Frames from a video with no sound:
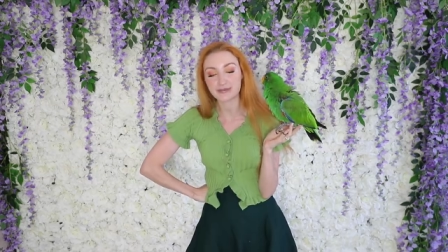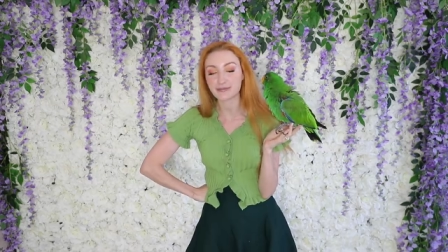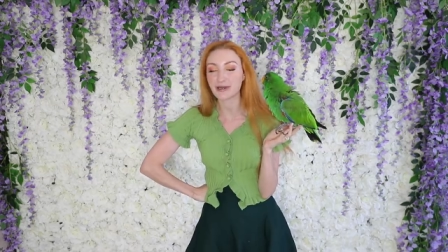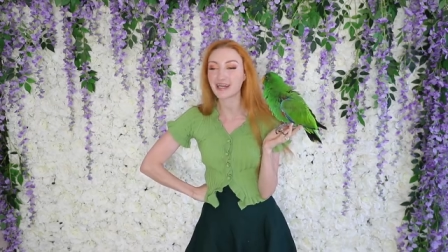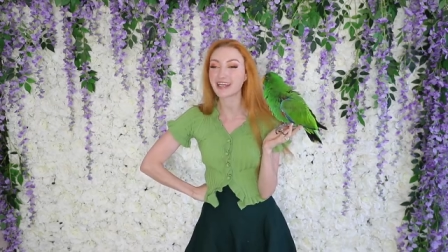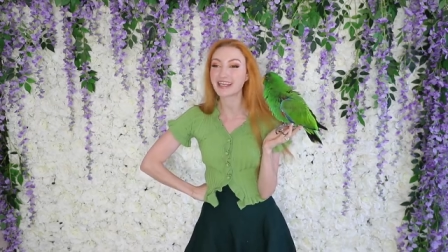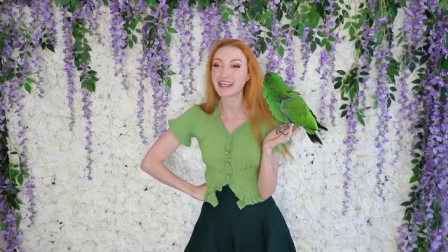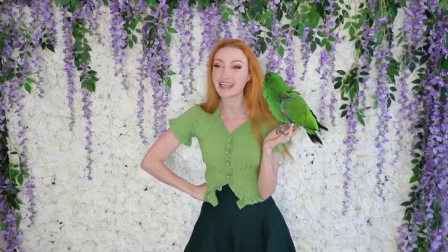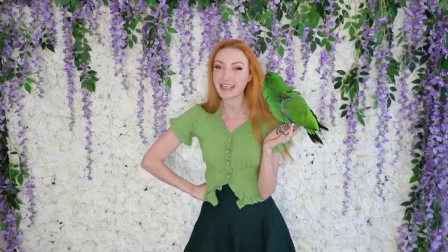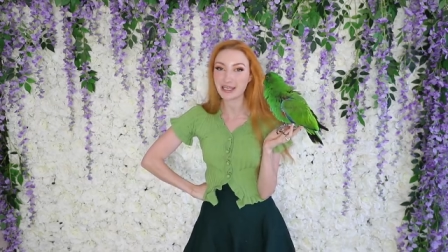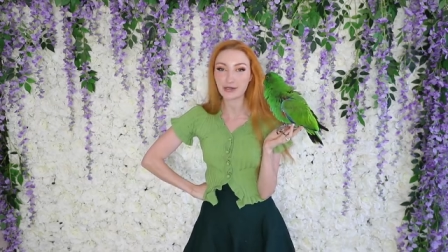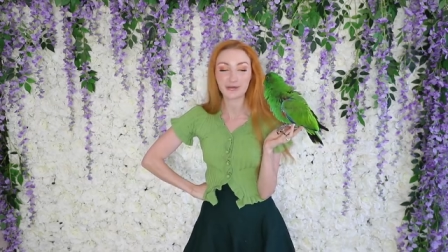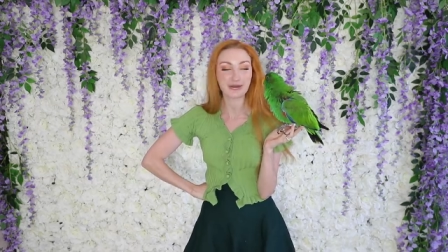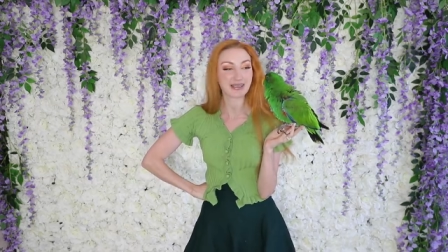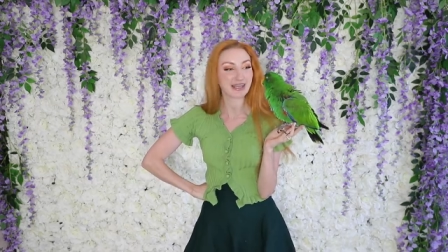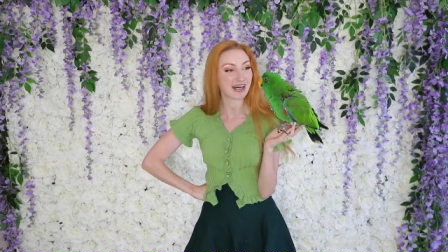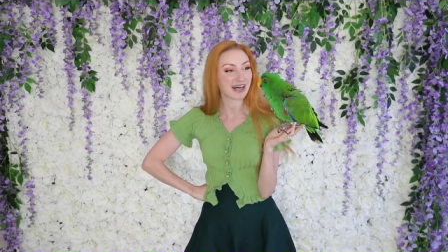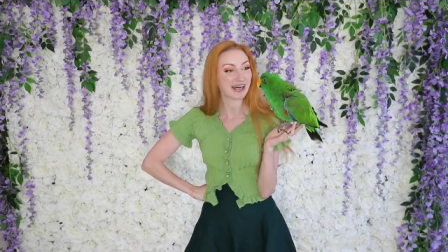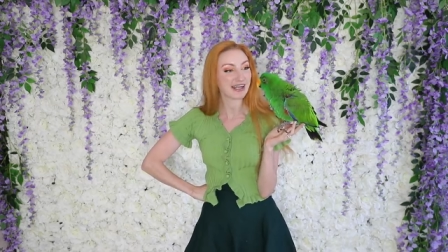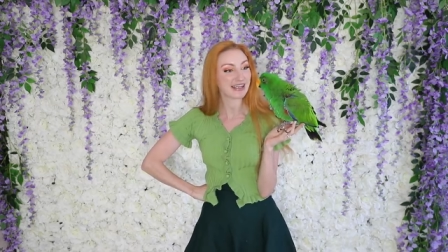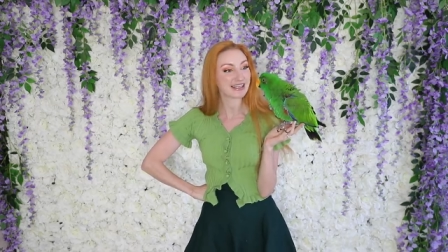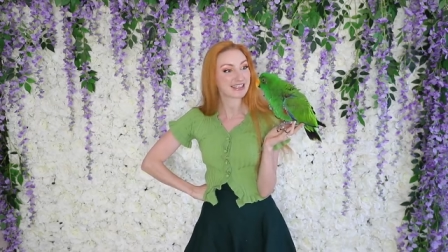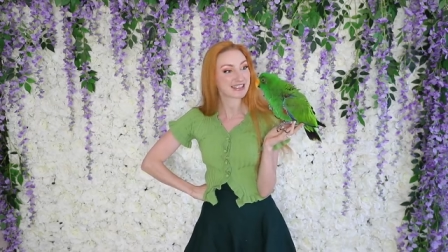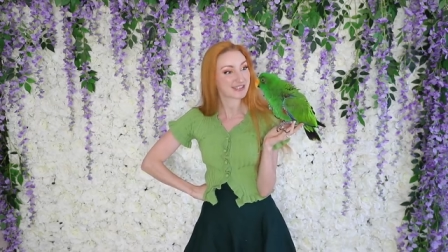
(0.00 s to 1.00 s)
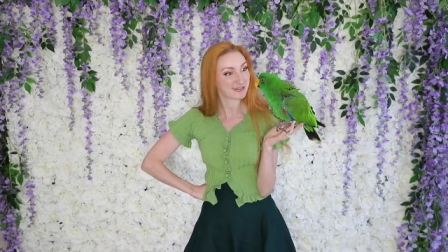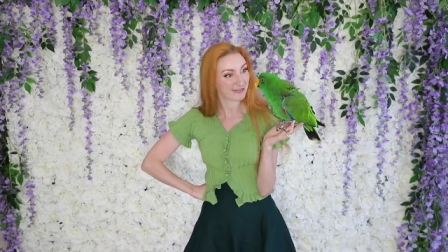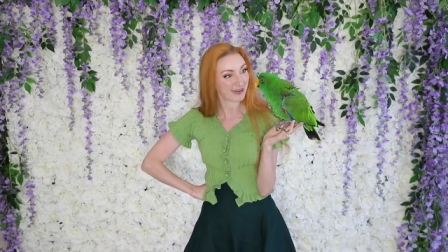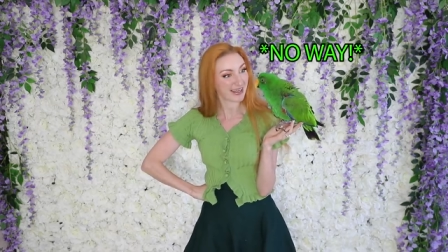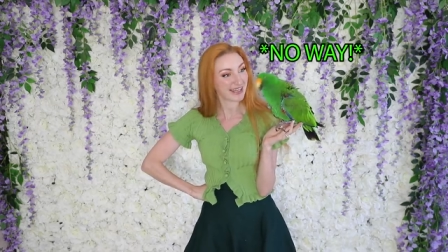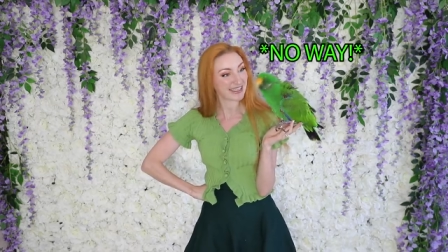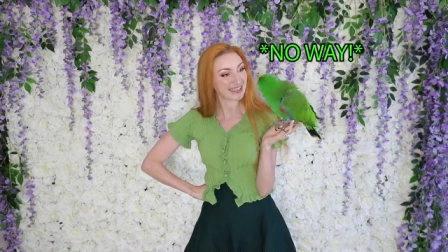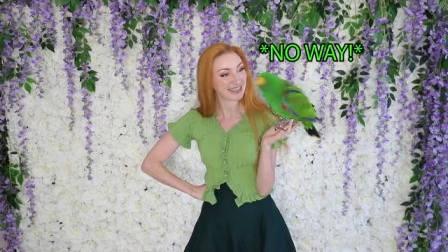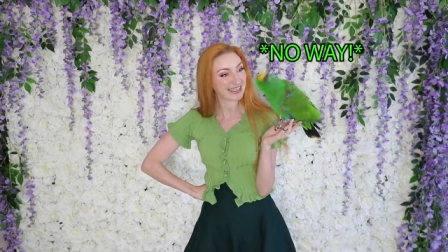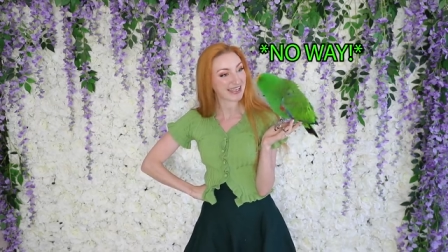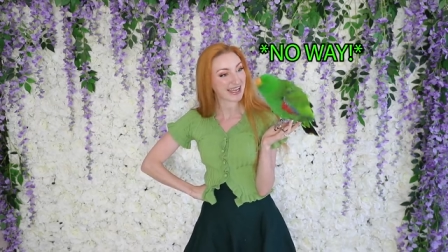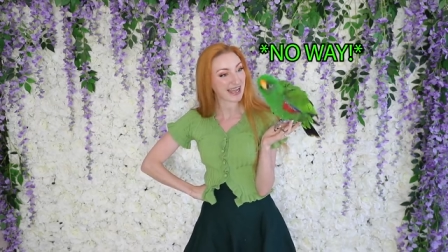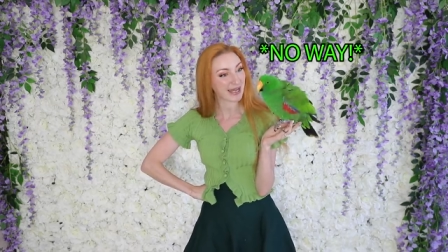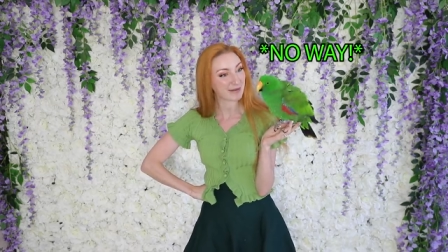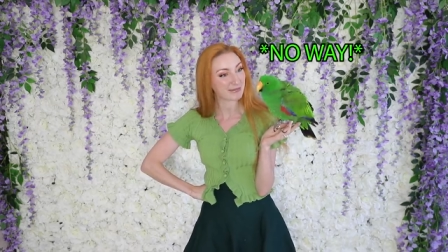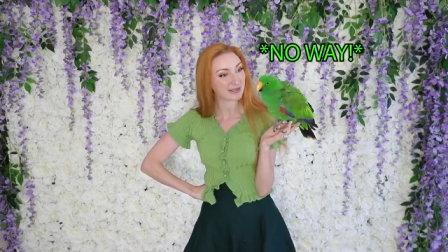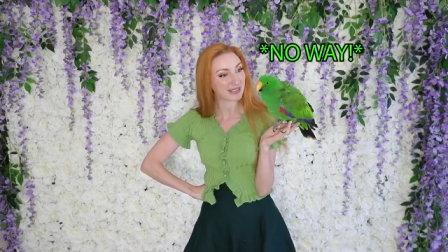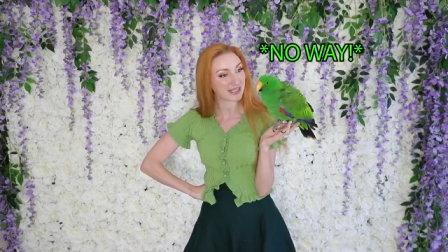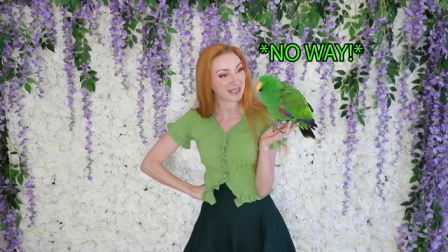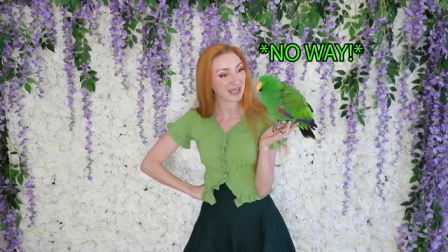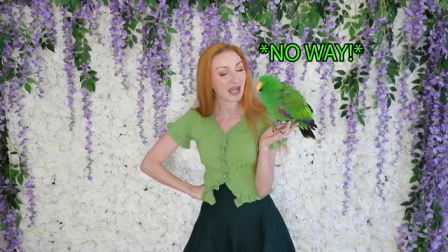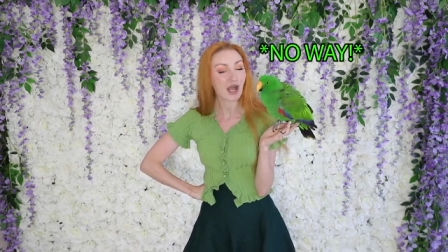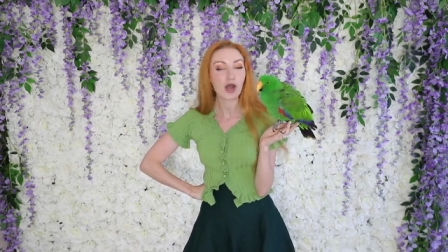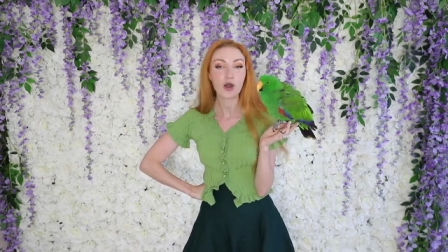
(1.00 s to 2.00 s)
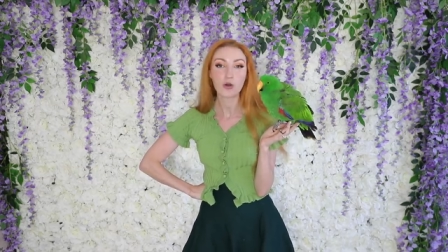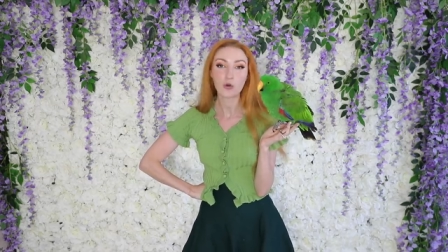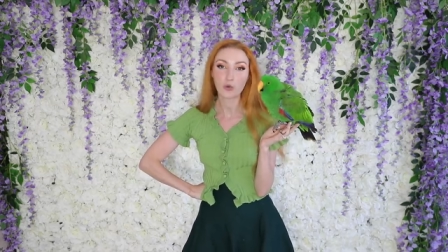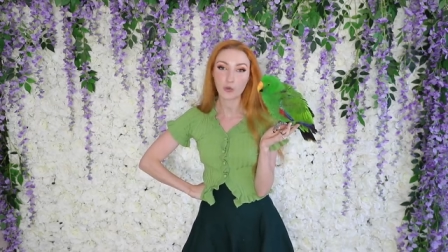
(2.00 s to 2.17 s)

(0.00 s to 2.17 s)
but here we are, it's finally happening.